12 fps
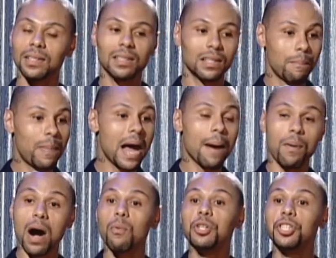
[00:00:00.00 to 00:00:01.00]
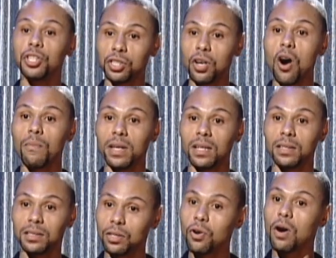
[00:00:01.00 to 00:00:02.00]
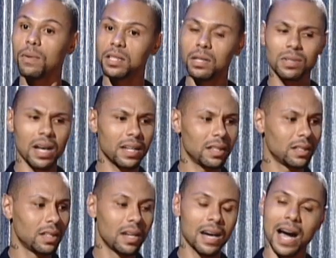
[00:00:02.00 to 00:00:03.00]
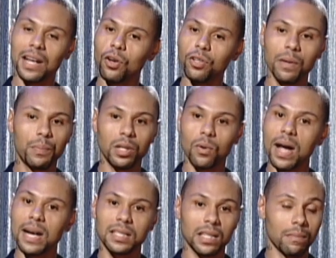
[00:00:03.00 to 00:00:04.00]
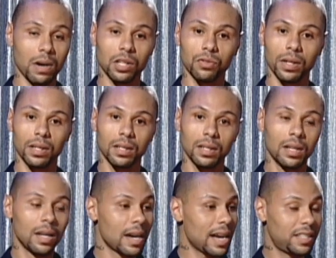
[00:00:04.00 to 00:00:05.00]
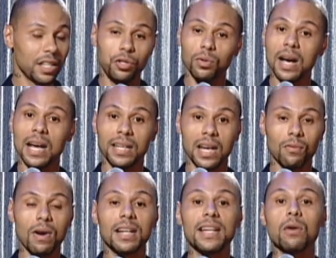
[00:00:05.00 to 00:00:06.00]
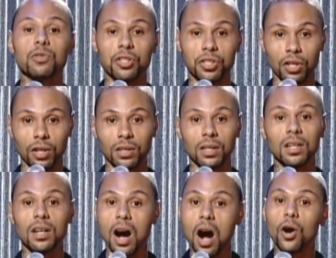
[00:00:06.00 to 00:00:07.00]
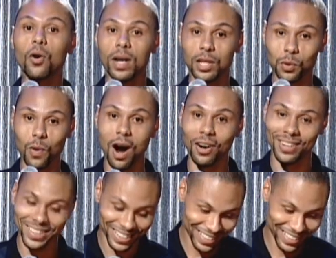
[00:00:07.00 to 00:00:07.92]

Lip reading: The bad part was she saw me. She called me. She was like, I know you ain't put no X in my drink. I said, you goddamn right. That was a cert. Gargle and swallow.